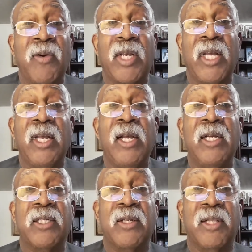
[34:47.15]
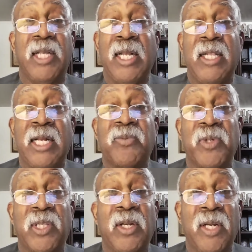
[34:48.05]
Okay, so and
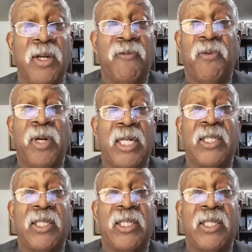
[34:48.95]
that's what they're here for.